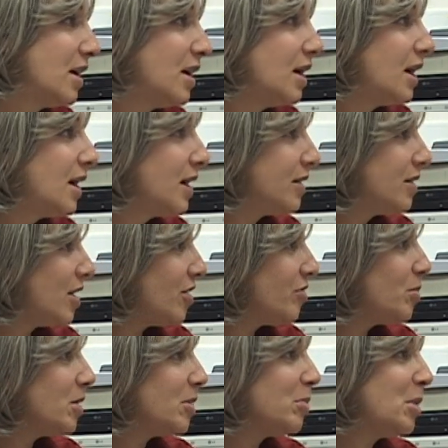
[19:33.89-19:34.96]
And they've
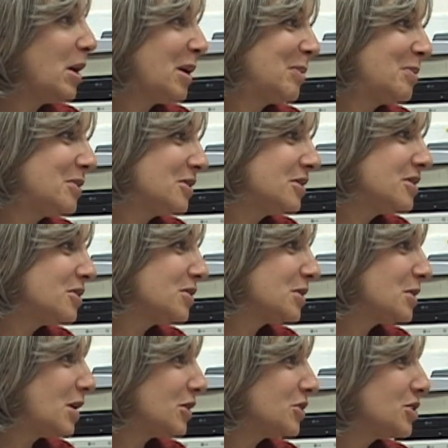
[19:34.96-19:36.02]
been pampered to a
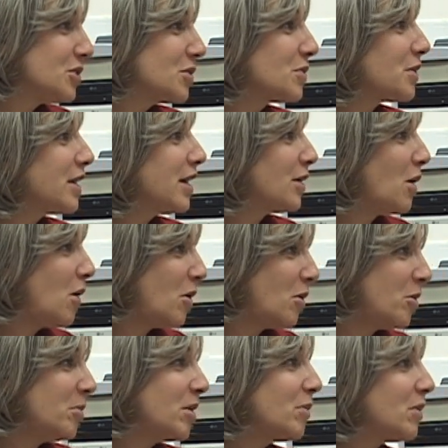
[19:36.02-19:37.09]
large degree at
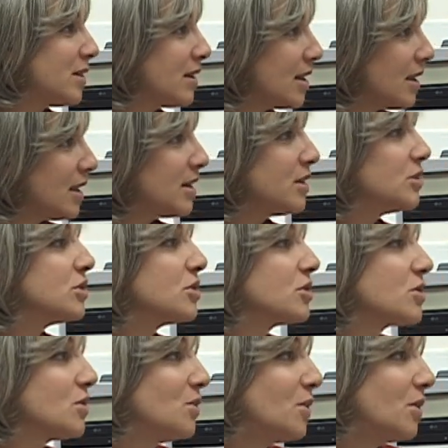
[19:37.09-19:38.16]
home, and when they get into
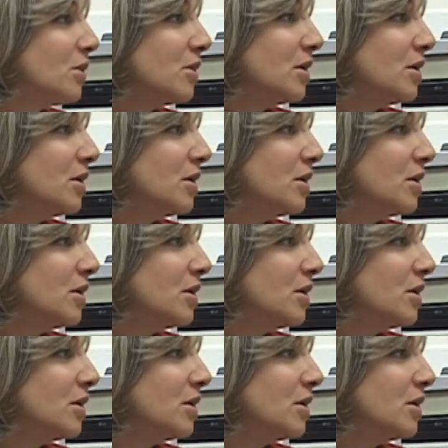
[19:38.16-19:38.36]
school,